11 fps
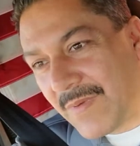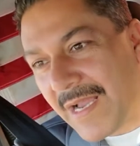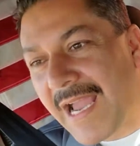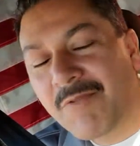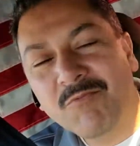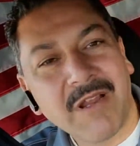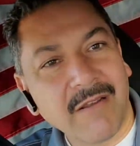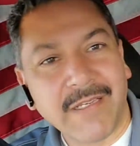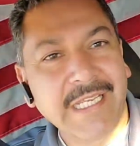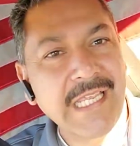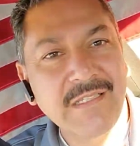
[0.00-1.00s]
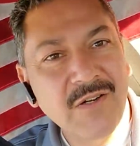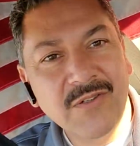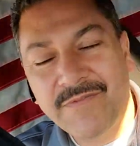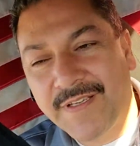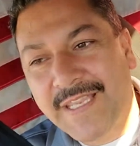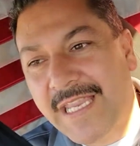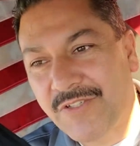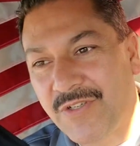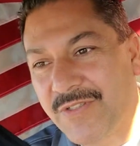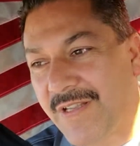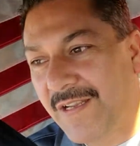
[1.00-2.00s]
I rarely get
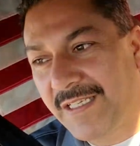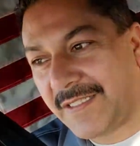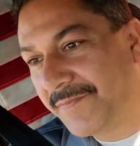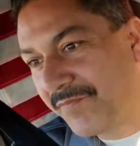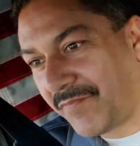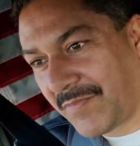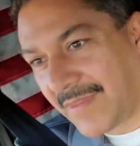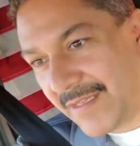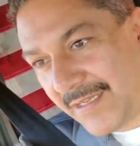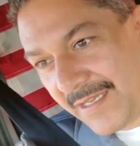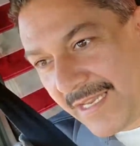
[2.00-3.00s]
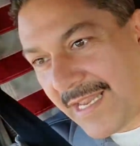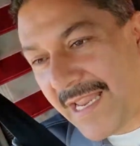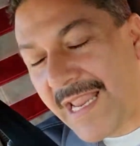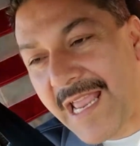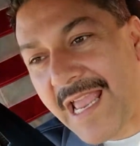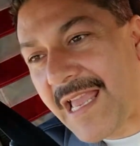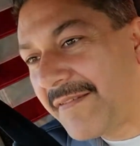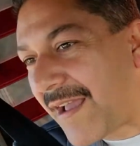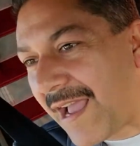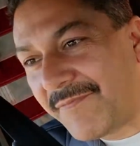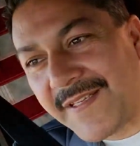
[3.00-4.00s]
notifications on it.
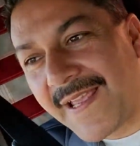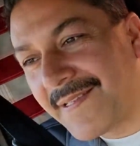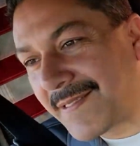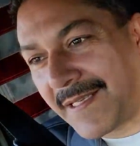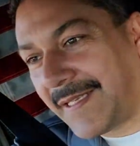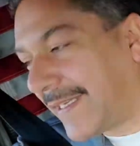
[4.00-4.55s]
And I've tested it,